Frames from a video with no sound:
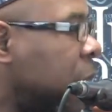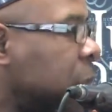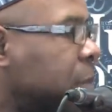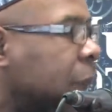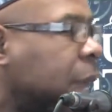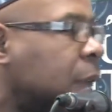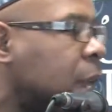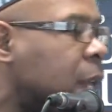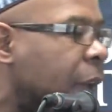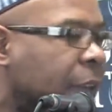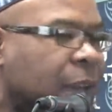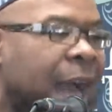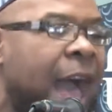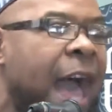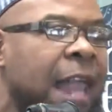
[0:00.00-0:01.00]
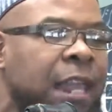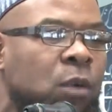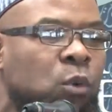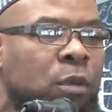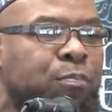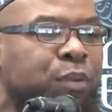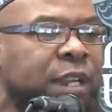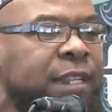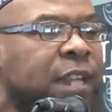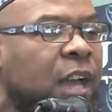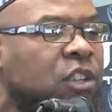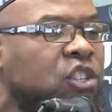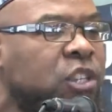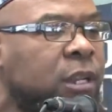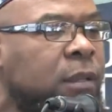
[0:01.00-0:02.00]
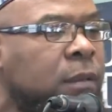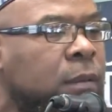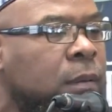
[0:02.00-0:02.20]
they make it like a Hollywood production.